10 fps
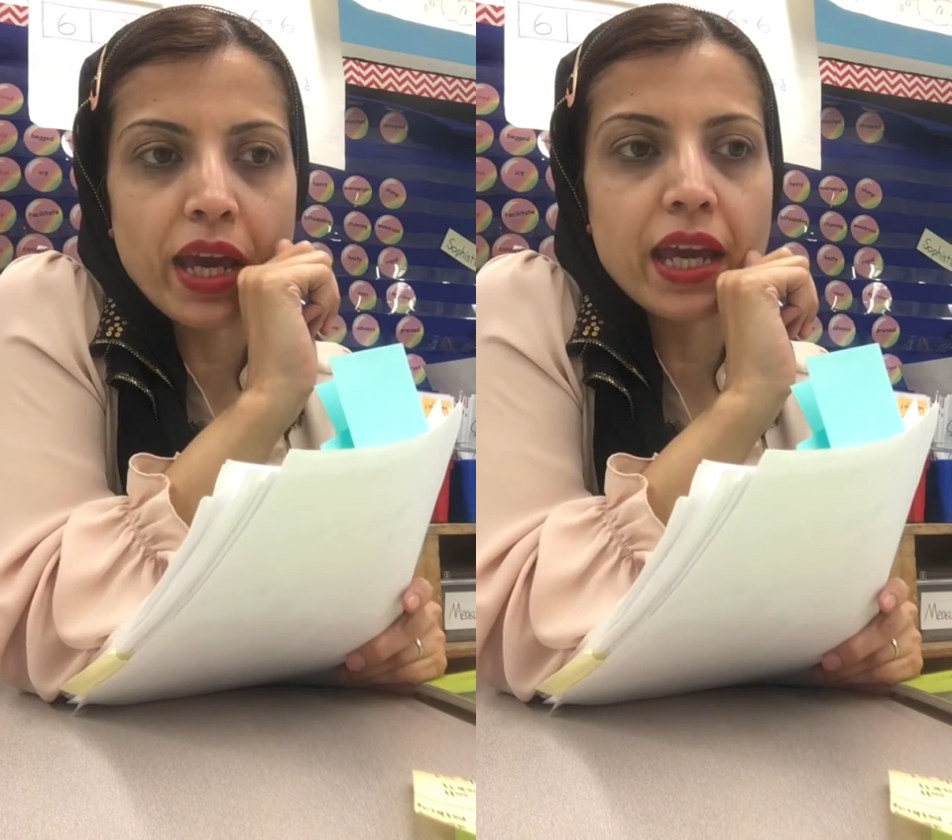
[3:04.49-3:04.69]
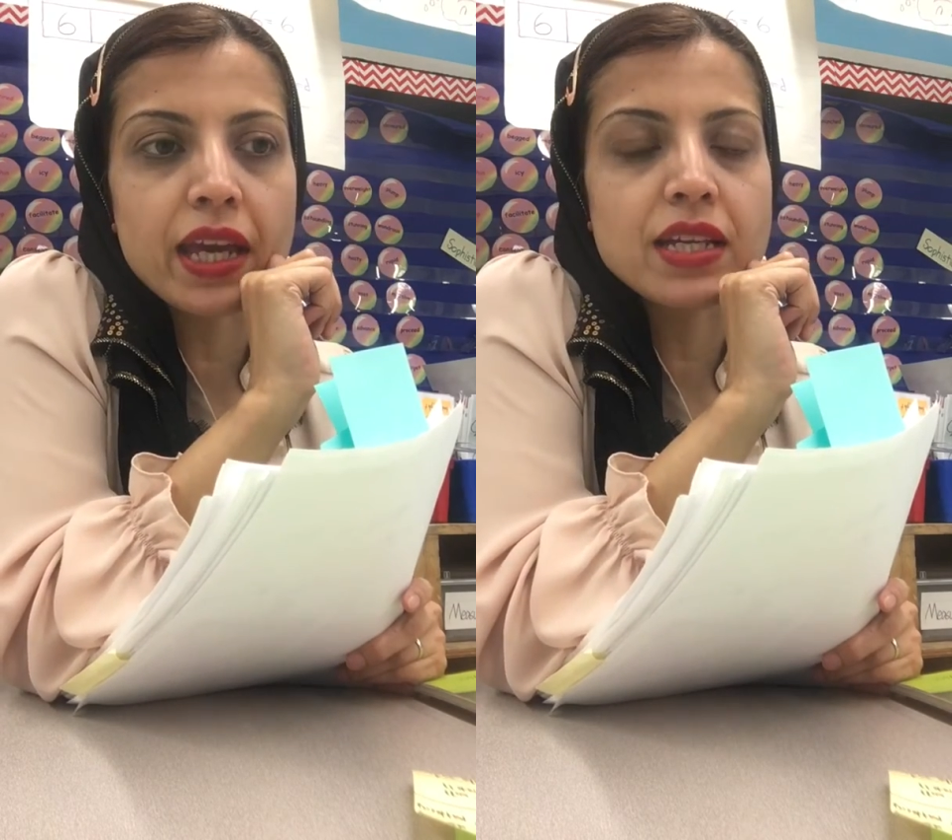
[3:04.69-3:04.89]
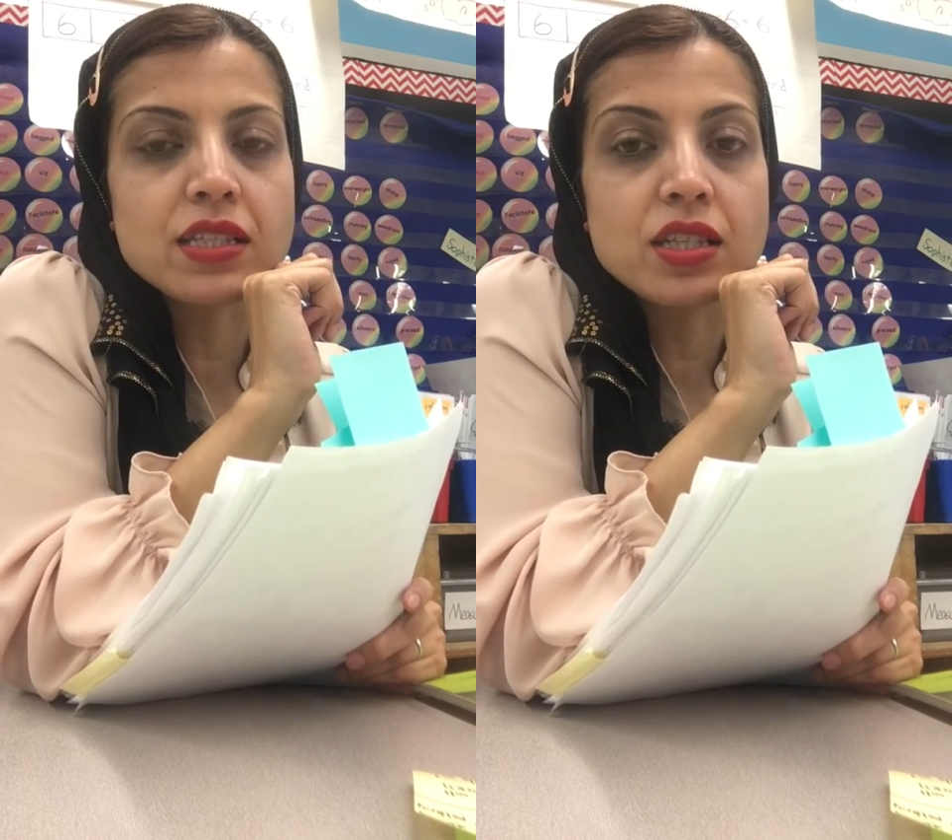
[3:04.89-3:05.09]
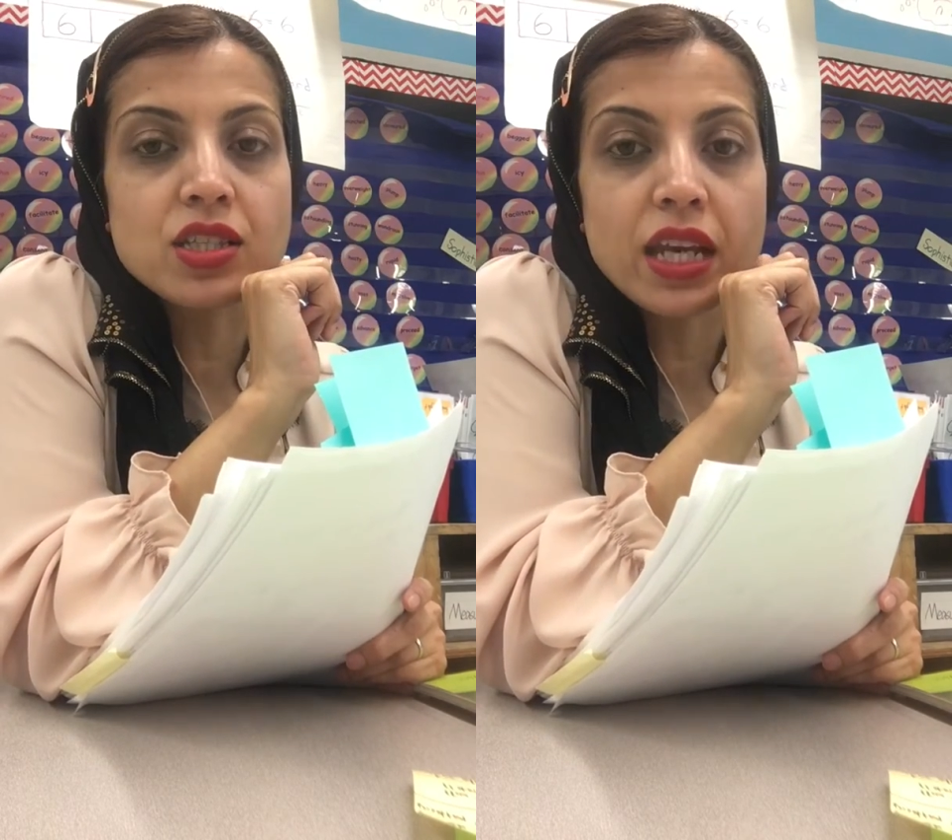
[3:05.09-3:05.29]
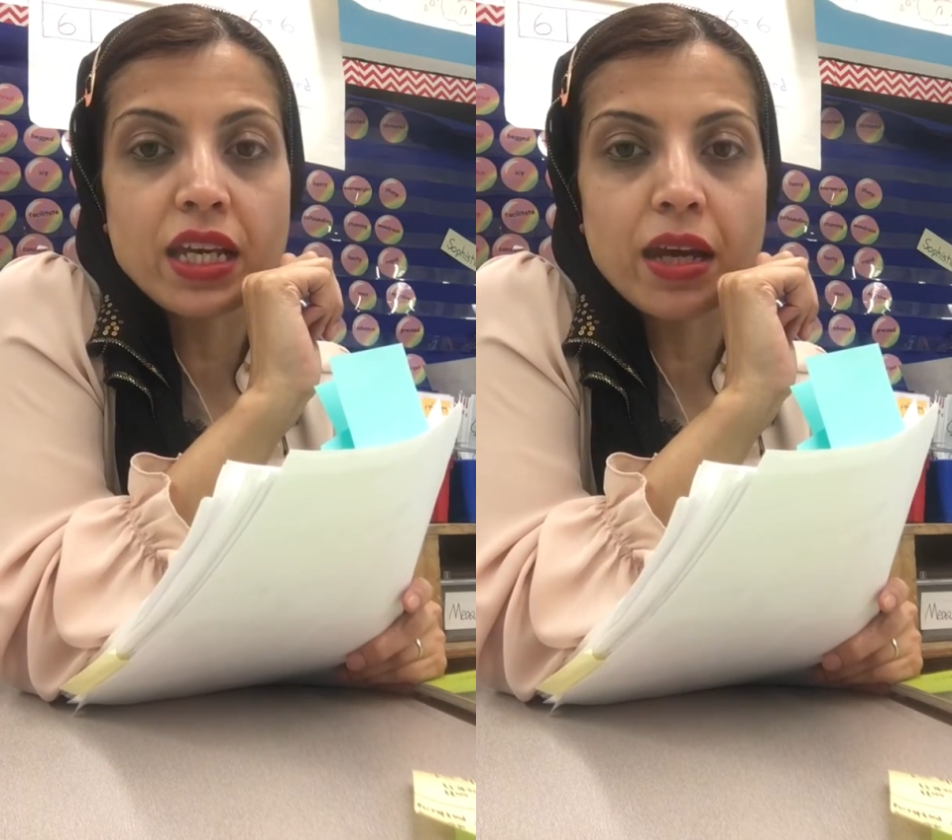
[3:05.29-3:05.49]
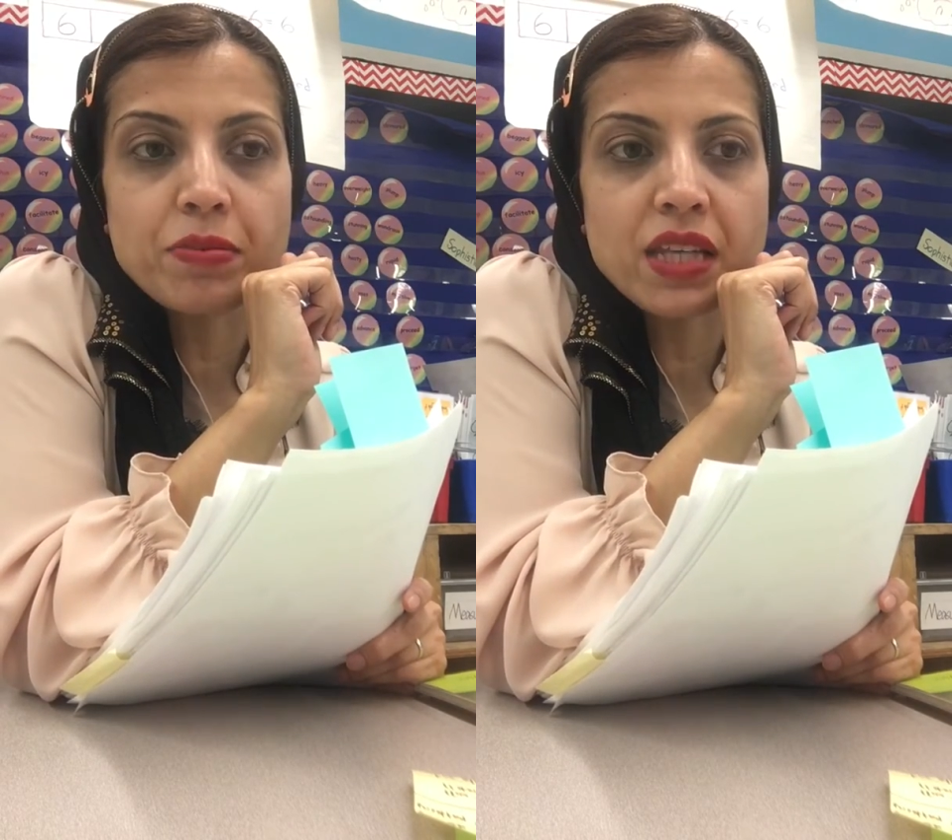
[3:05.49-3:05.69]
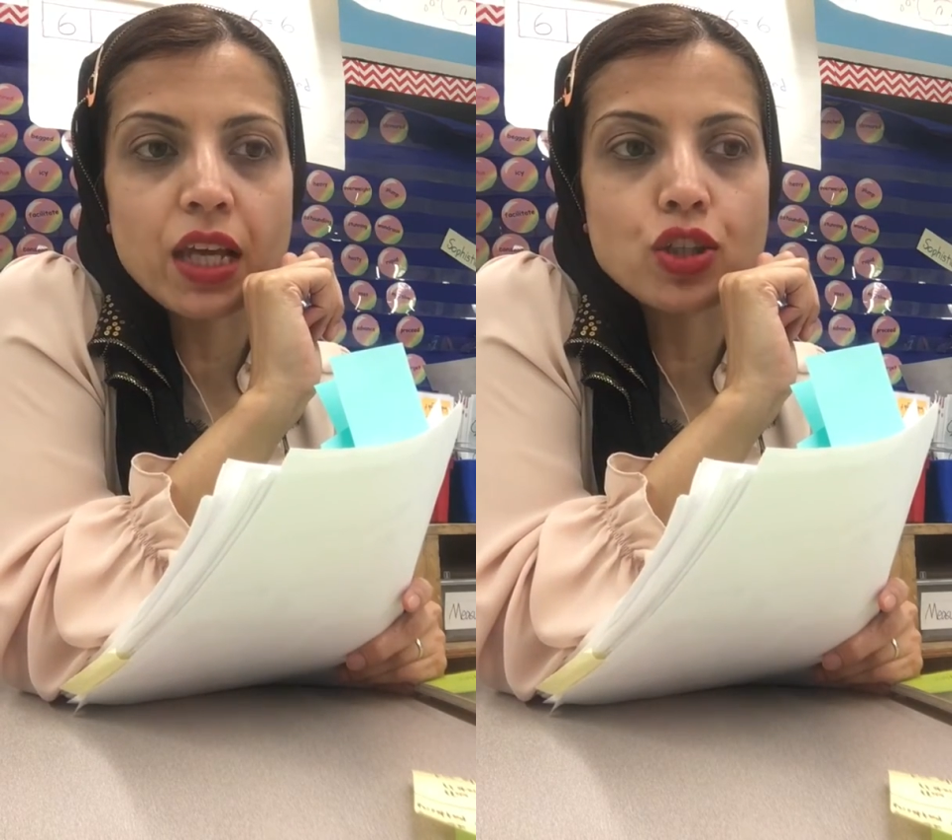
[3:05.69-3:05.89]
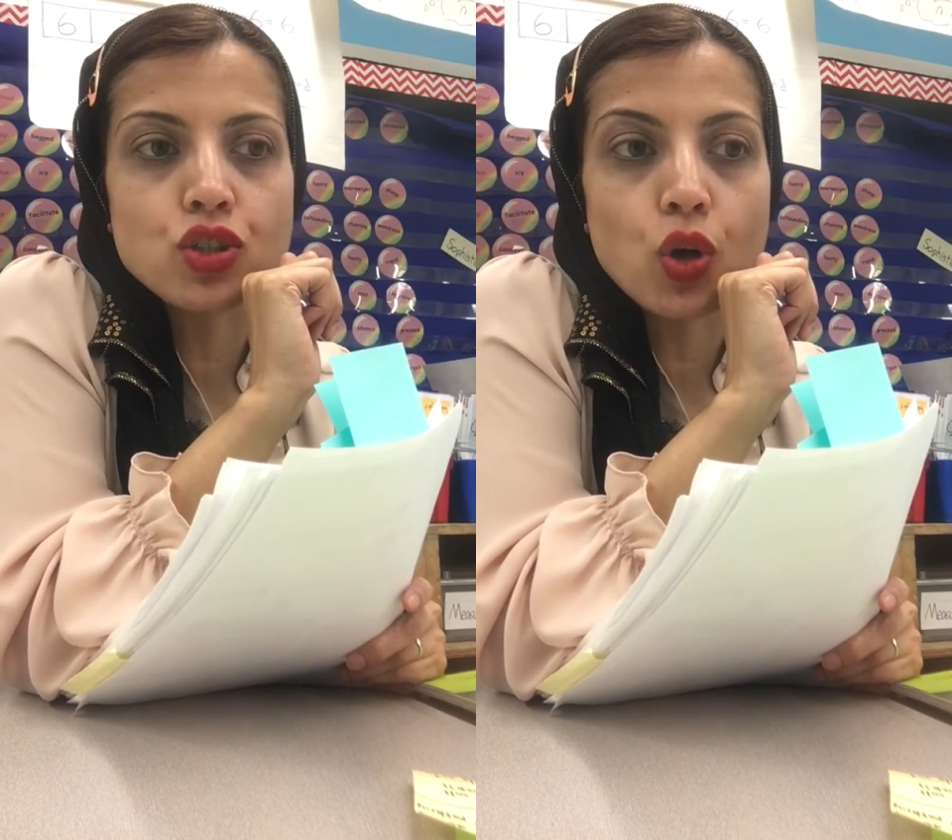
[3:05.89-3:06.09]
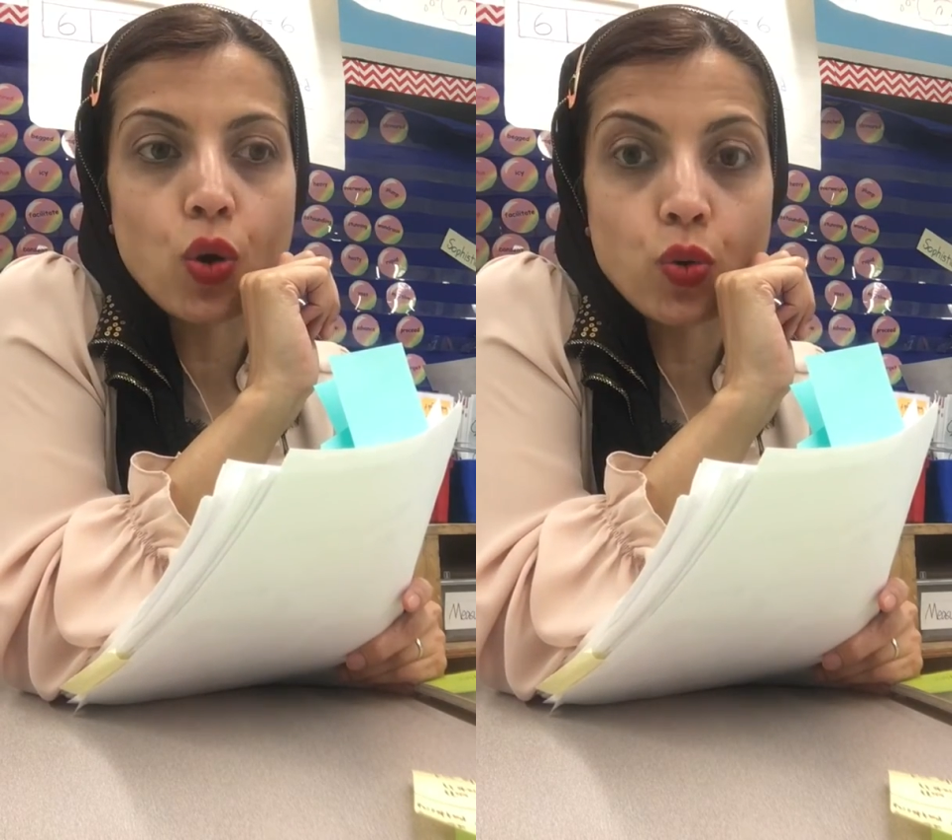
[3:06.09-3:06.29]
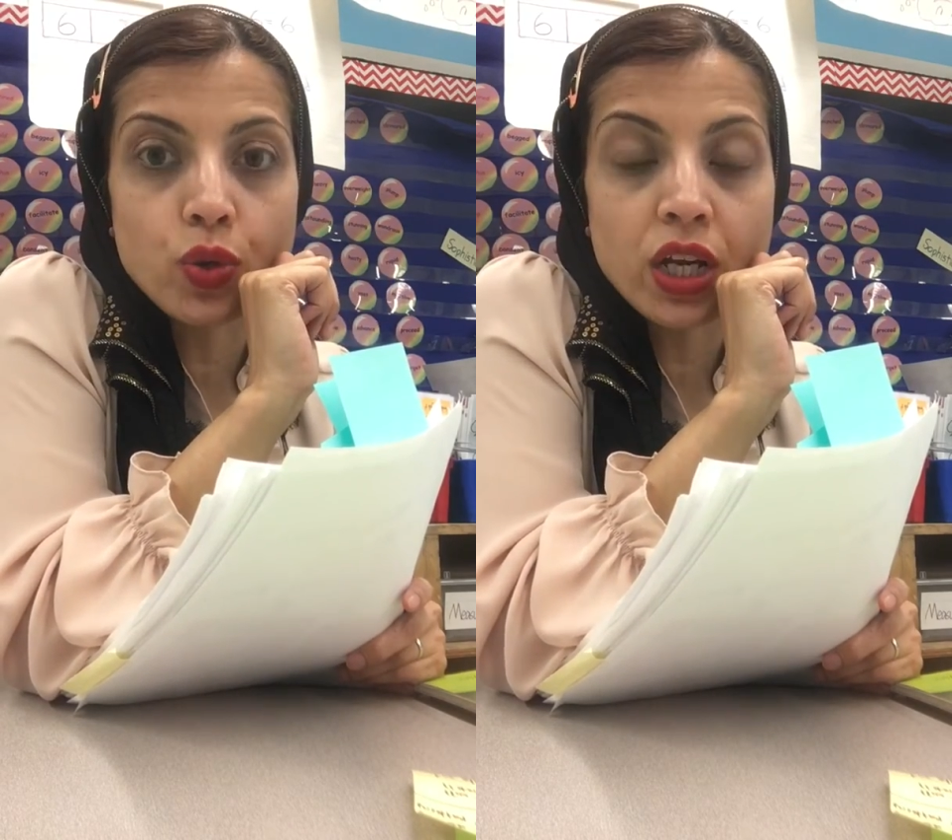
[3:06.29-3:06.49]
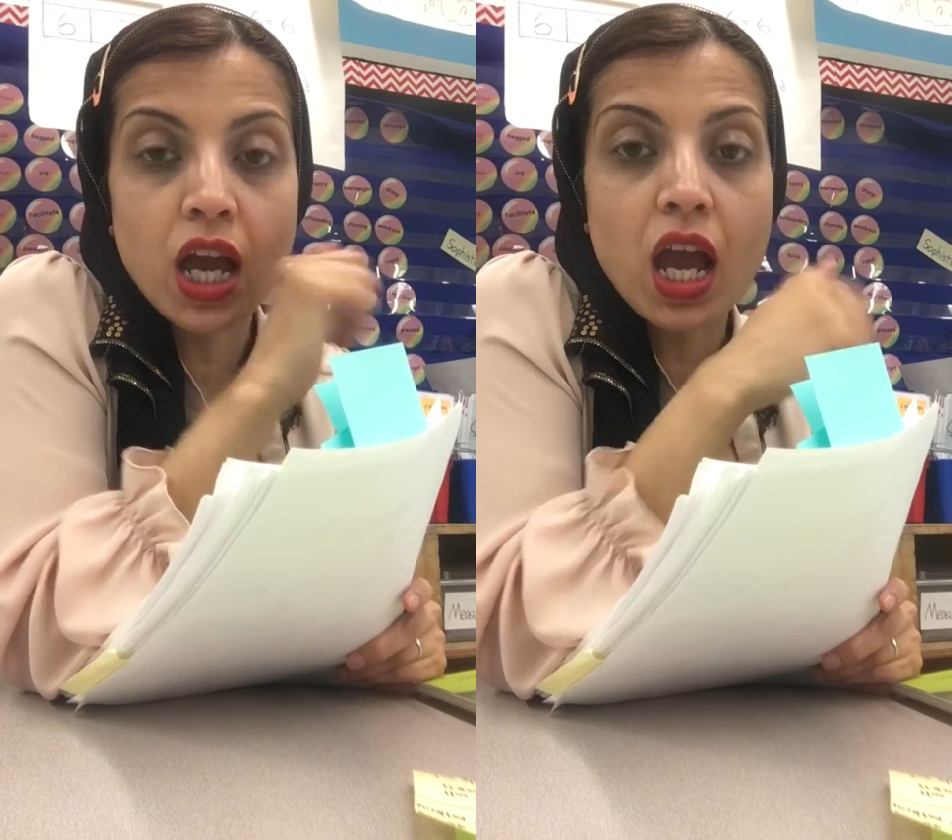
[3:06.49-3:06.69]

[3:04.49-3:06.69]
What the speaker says: And Dink kept saying Joan,